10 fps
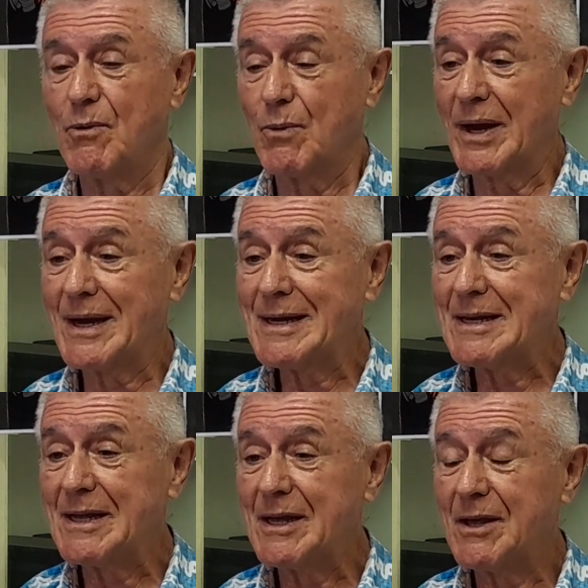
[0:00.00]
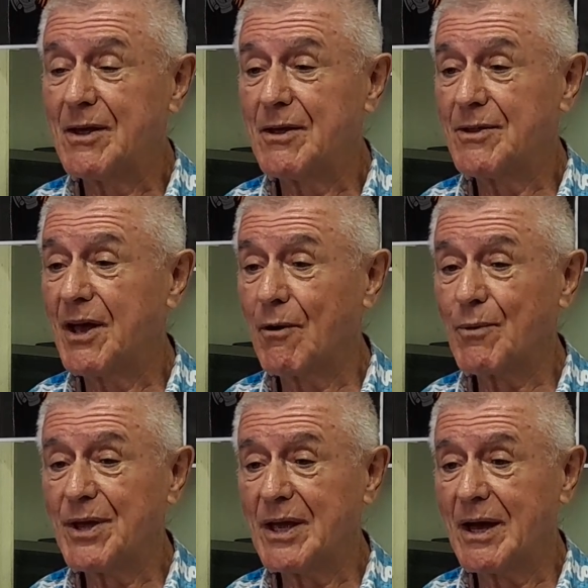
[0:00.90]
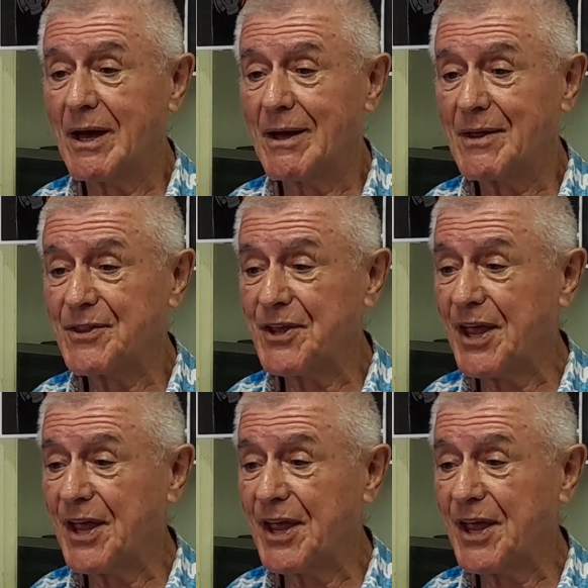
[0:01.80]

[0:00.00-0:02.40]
Well, now we are at